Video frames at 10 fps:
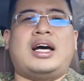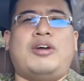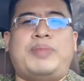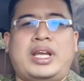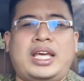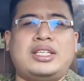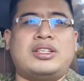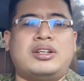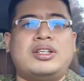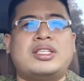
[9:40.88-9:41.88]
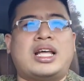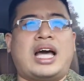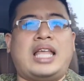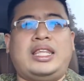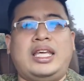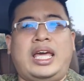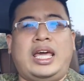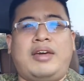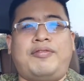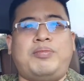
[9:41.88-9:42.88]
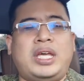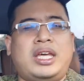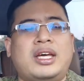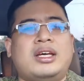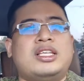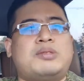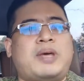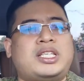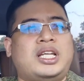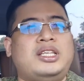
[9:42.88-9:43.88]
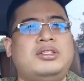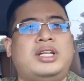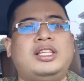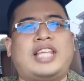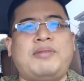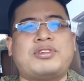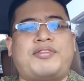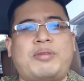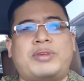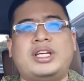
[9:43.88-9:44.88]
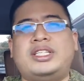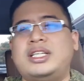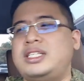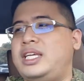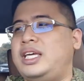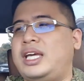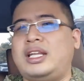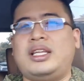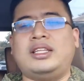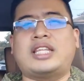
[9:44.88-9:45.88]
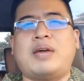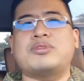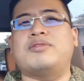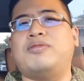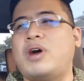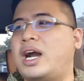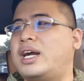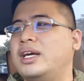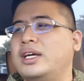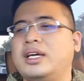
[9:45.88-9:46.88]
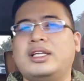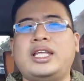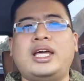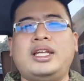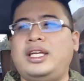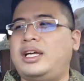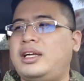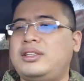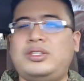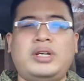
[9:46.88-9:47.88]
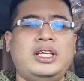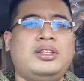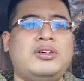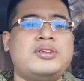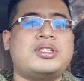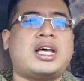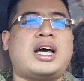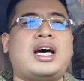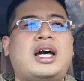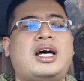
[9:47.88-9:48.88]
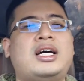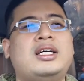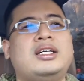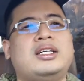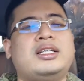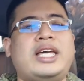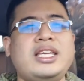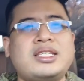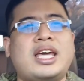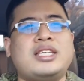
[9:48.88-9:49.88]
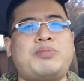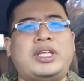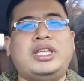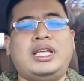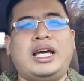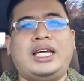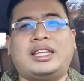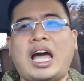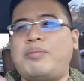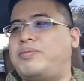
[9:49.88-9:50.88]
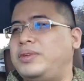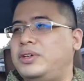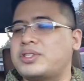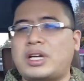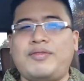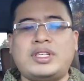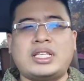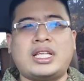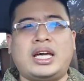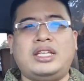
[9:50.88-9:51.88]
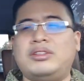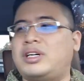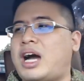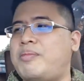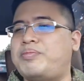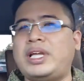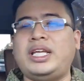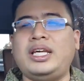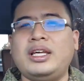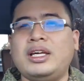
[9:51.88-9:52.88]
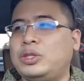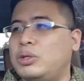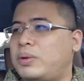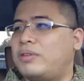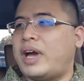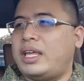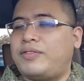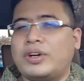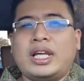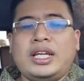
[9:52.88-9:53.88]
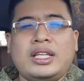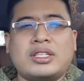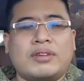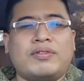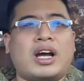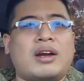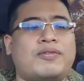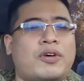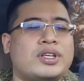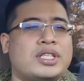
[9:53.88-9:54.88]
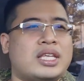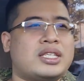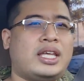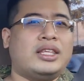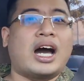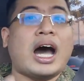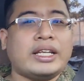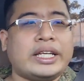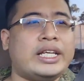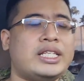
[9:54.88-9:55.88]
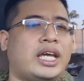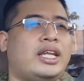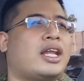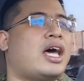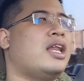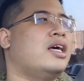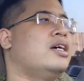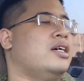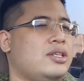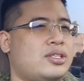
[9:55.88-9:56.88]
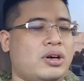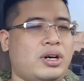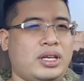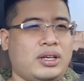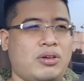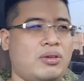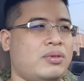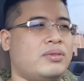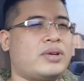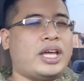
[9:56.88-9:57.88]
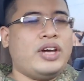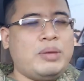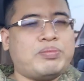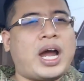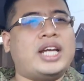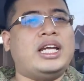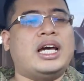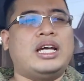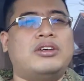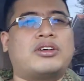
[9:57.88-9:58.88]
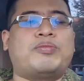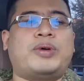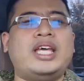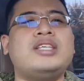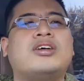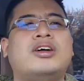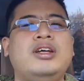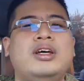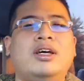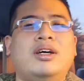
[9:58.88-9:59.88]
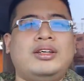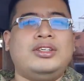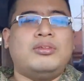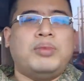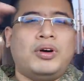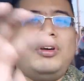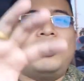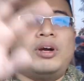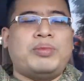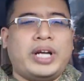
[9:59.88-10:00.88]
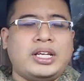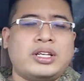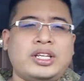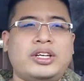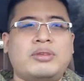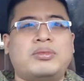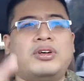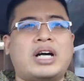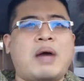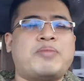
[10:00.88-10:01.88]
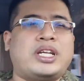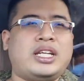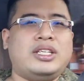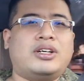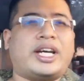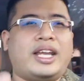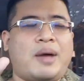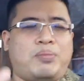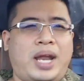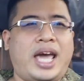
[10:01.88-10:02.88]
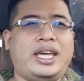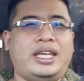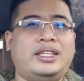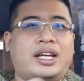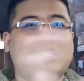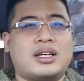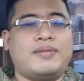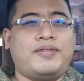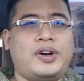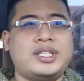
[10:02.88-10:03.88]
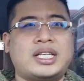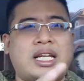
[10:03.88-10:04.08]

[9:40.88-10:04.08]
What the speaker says: operations ng ating AFP, especially during times of emergency and in times of war. Then, during those cases, pwede nilang itap yung services ng inyong company to provide for the needs of the armed forces and the country in general. So, kung kayo ay part ng ganong corporation, yung buong corporation niyo, yung buong company niyo can apply in the reserve force